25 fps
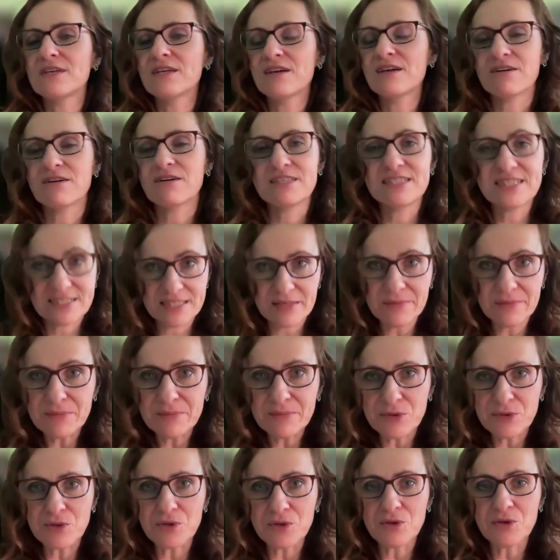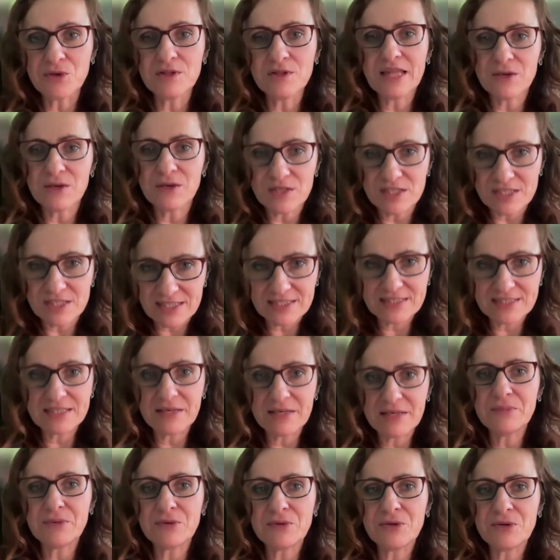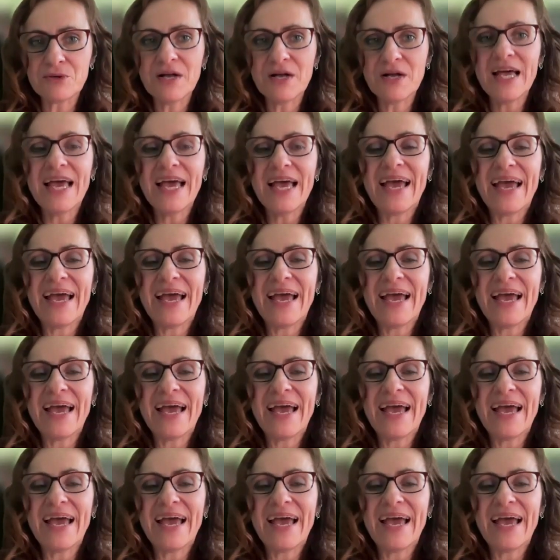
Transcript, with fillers: they are simple, language is simple,